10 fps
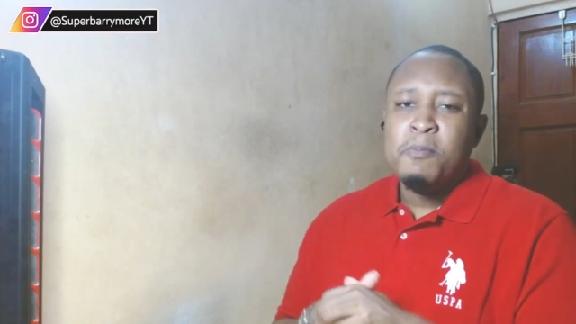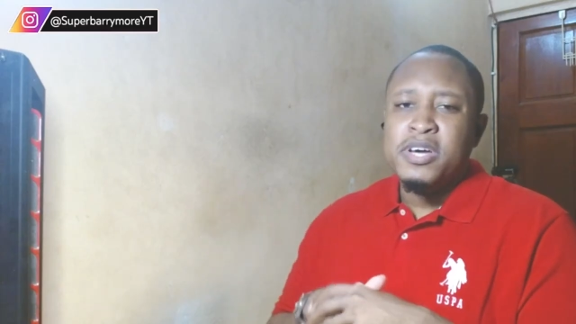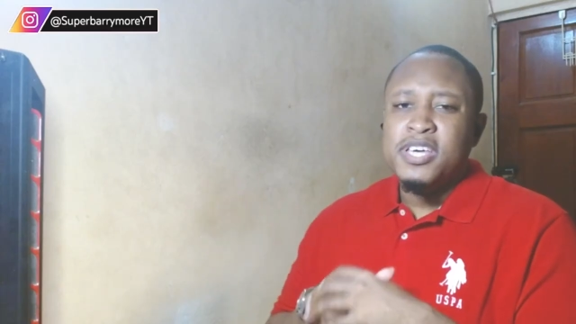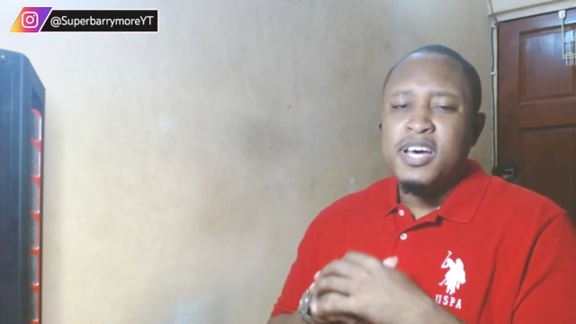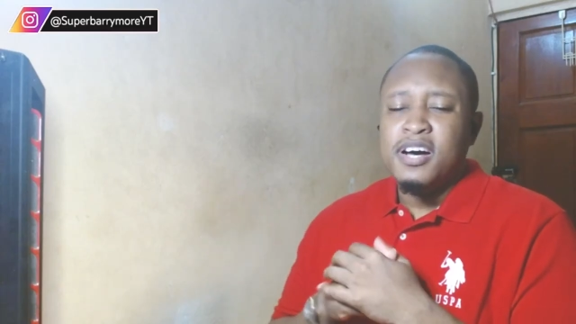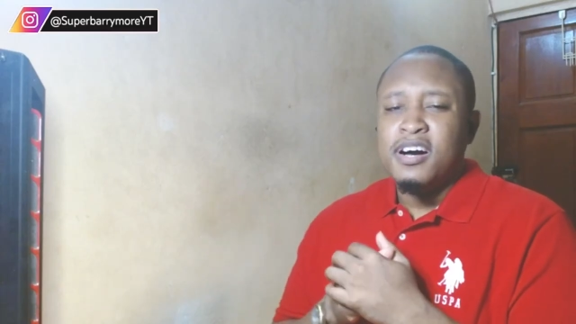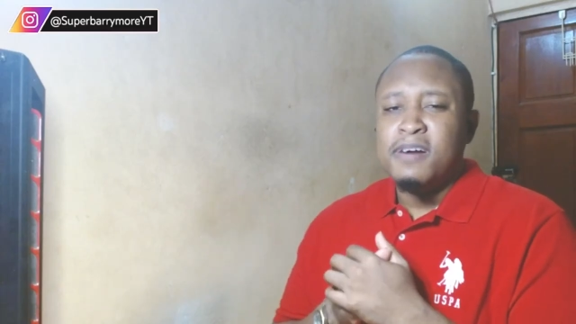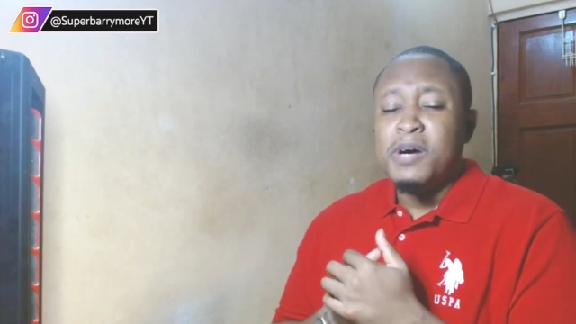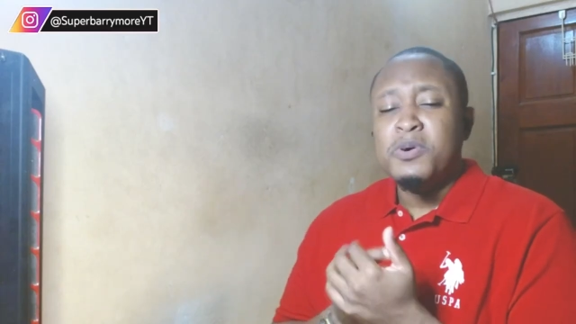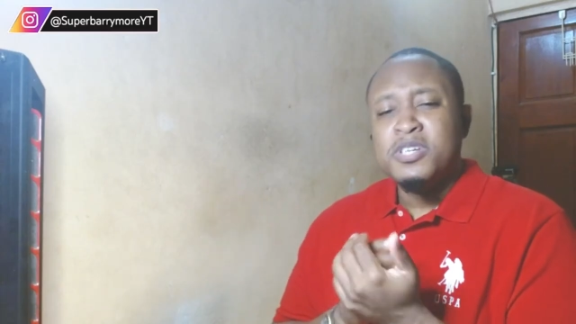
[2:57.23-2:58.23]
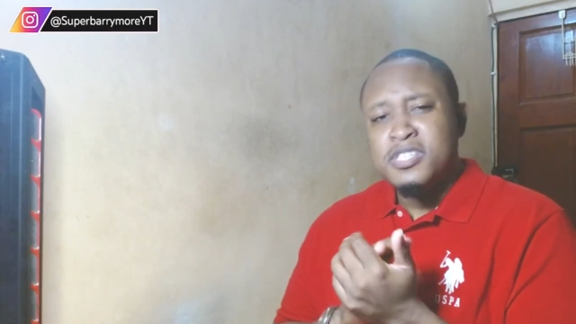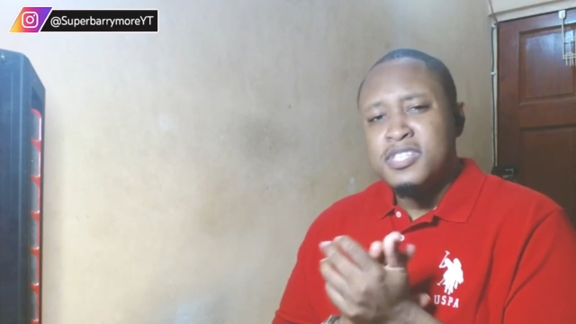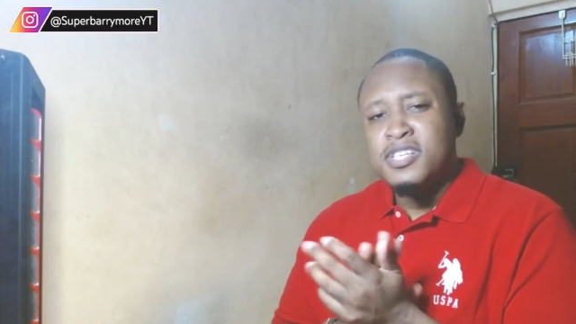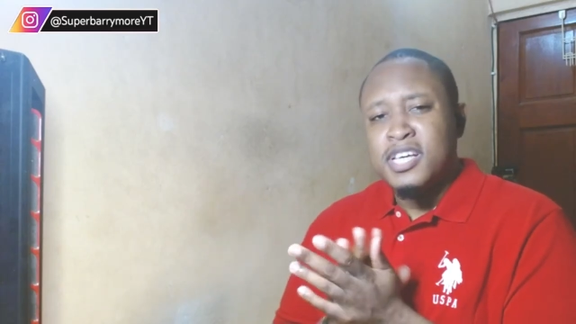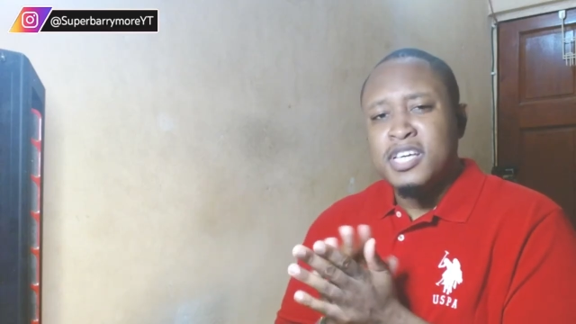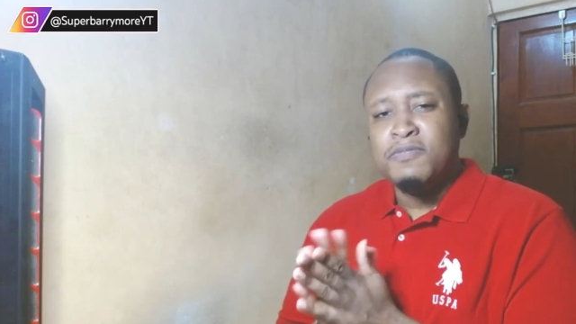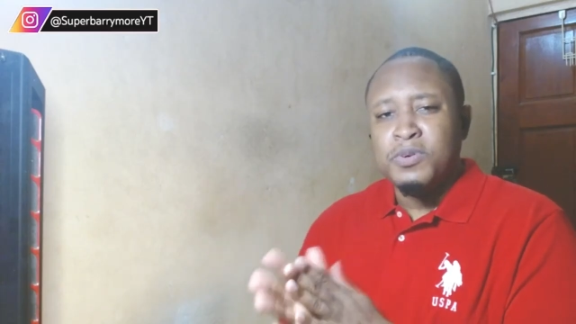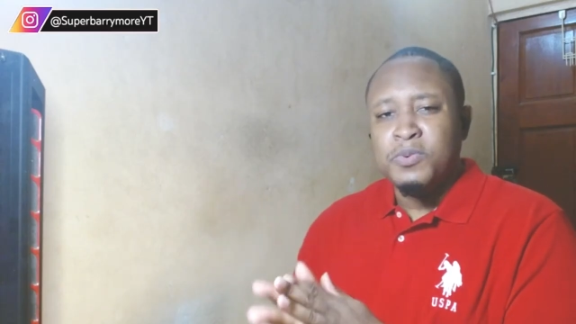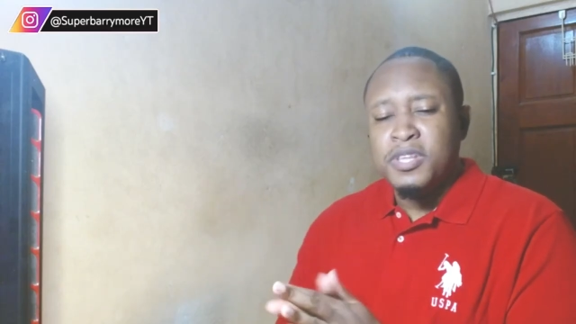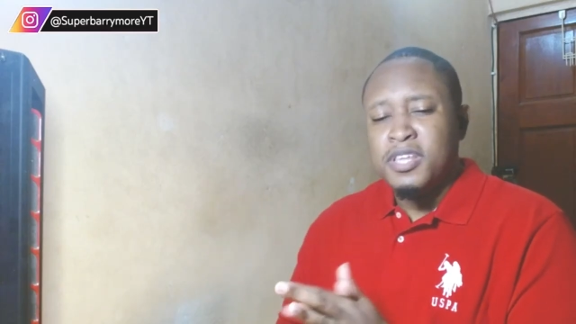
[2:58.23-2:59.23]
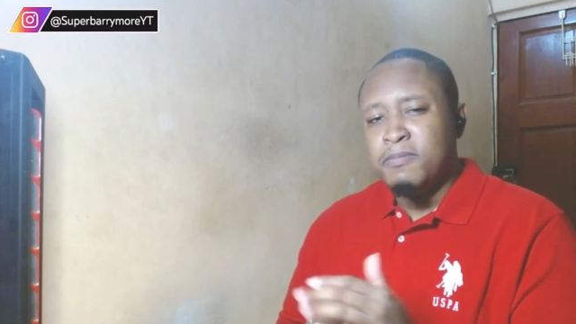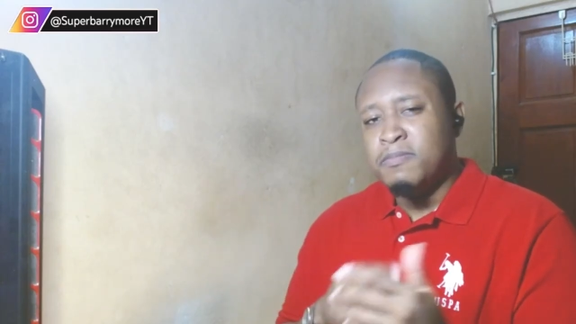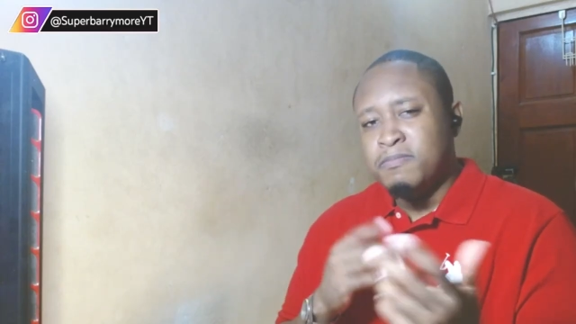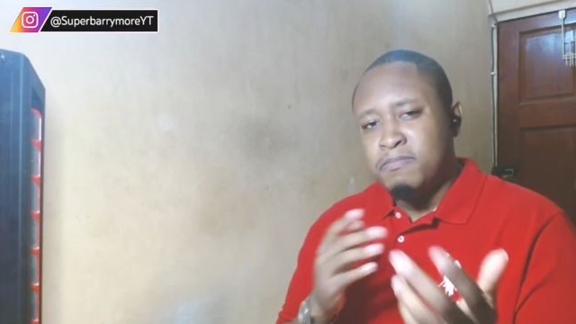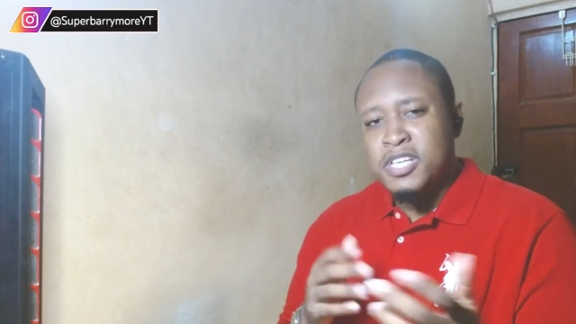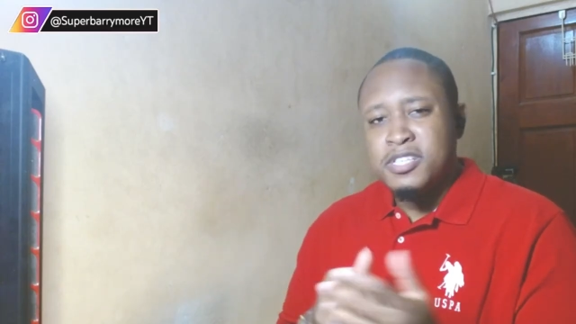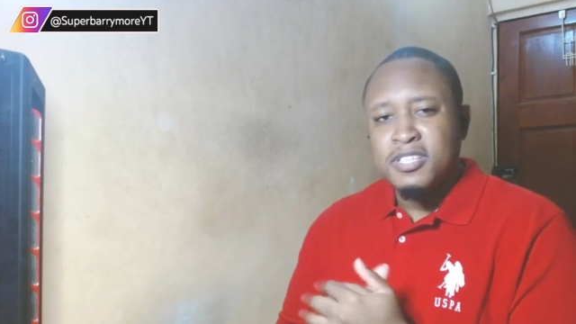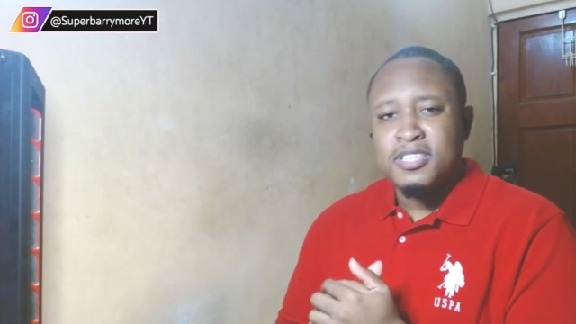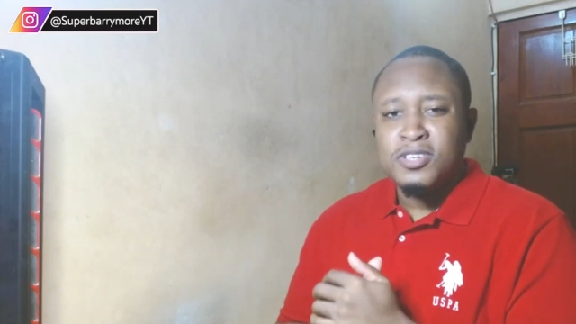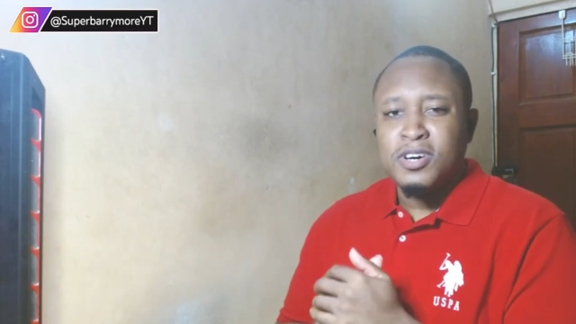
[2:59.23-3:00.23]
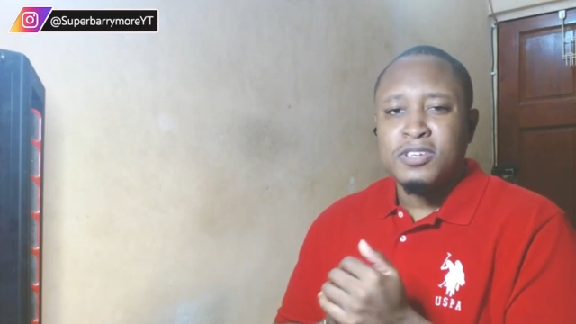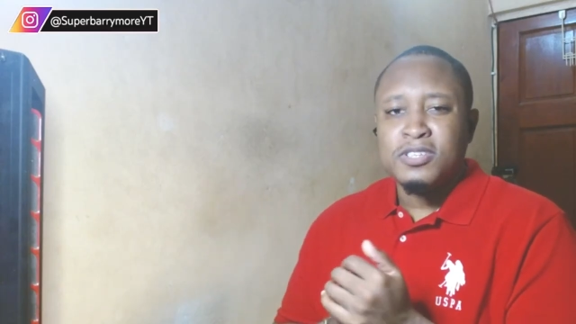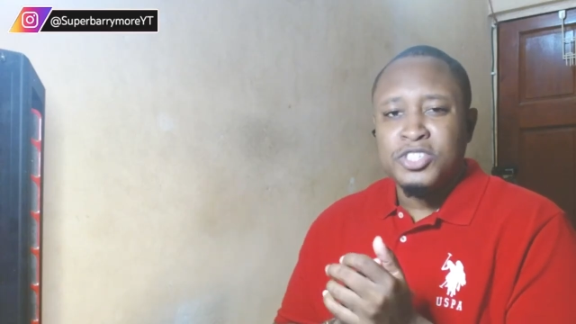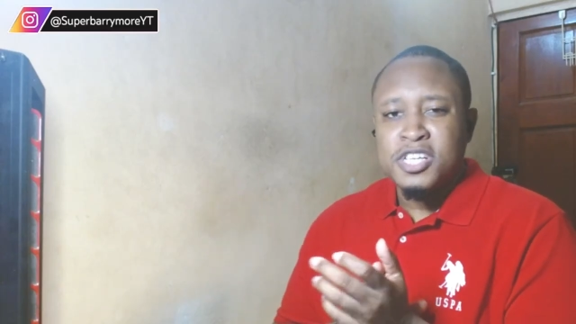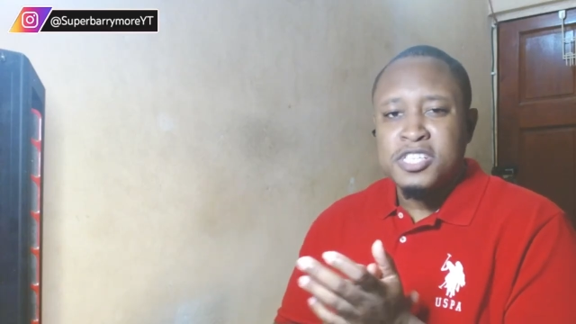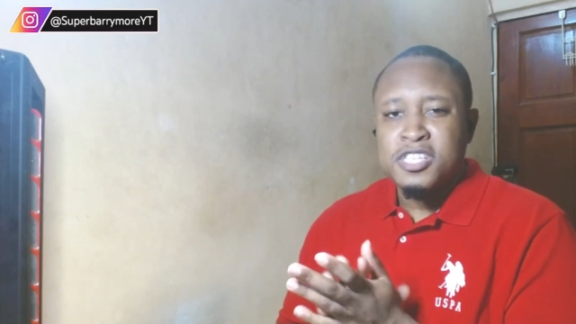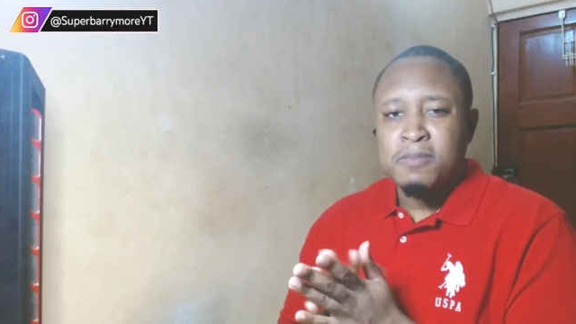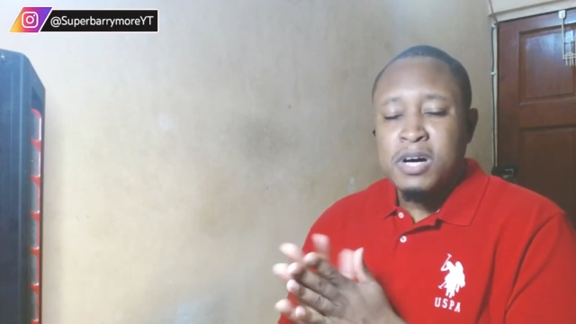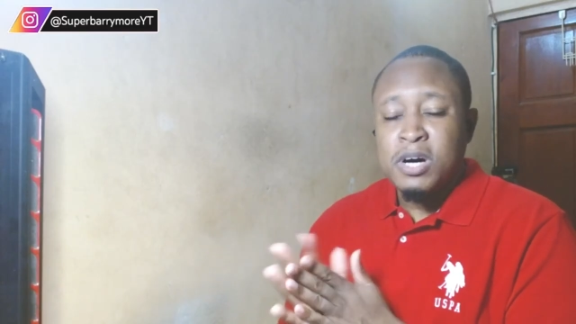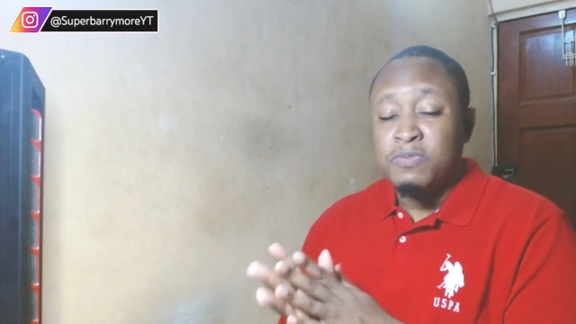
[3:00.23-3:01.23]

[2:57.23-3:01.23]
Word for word: But yeah, um, I want to see that interview with him basically talking to John Cena about,